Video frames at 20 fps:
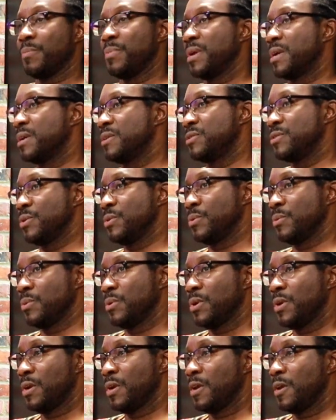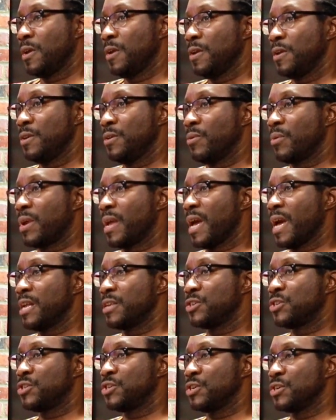because you
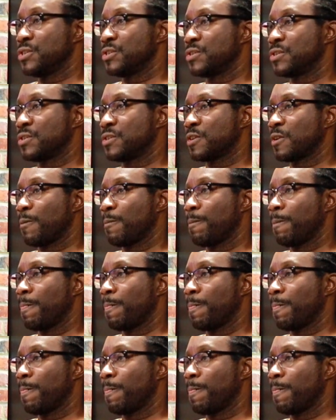can't just